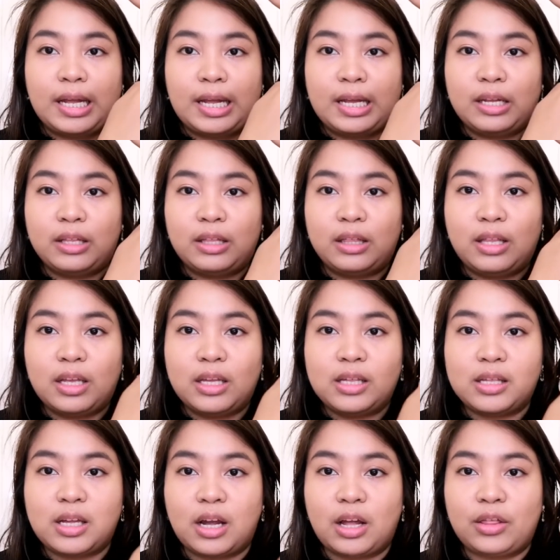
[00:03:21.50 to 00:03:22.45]
And
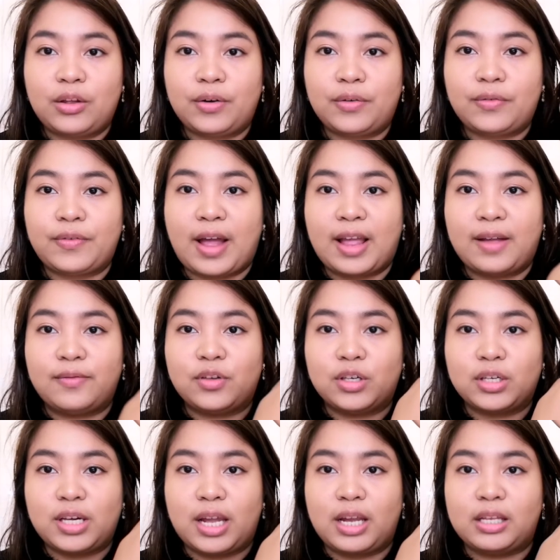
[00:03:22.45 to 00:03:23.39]
this other 5
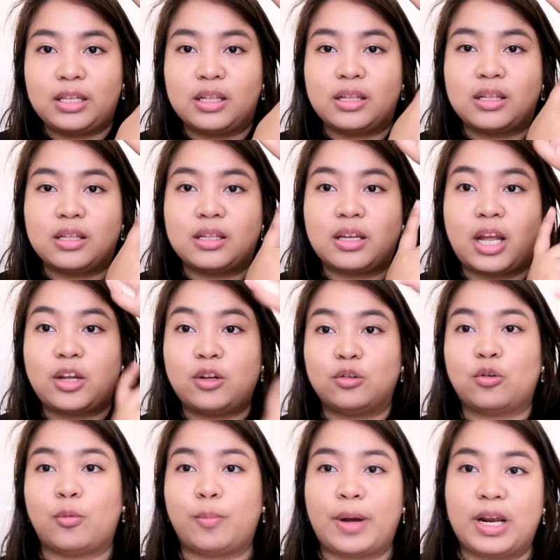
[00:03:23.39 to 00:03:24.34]
shades,
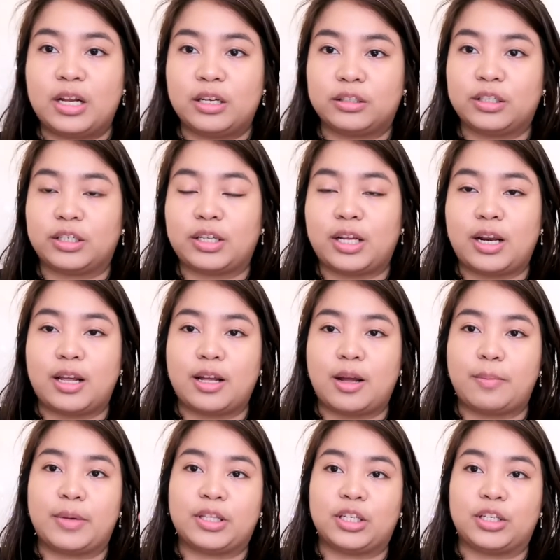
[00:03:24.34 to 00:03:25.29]
ngayon ko pa lang siya
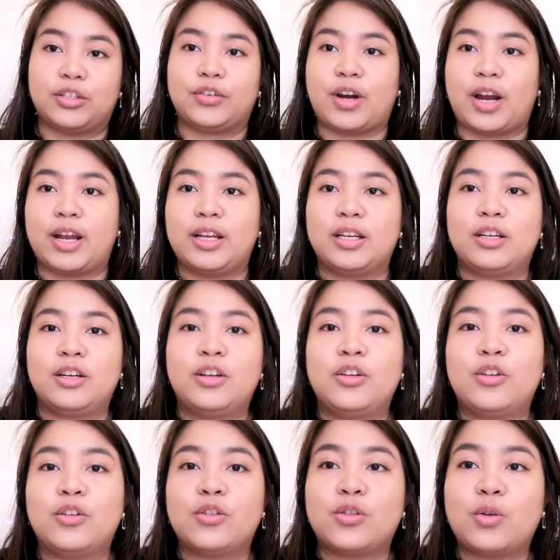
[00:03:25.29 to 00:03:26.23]
talaga matatry.
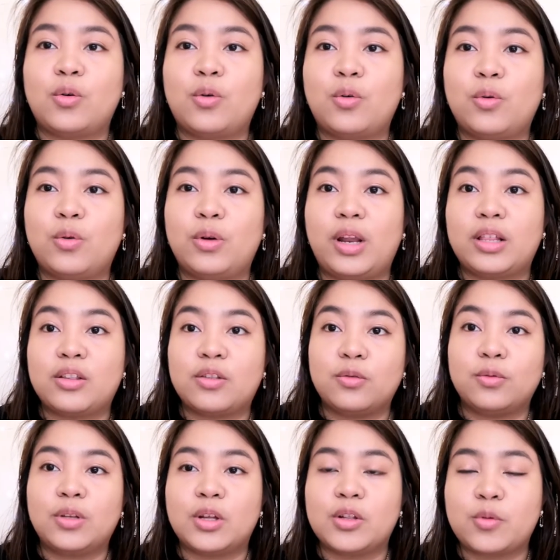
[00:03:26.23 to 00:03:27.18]
So,
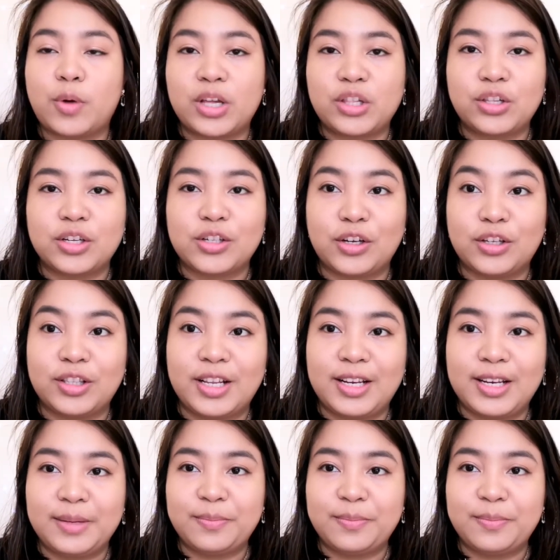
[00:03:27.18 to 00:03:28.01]
let's do the swatches on the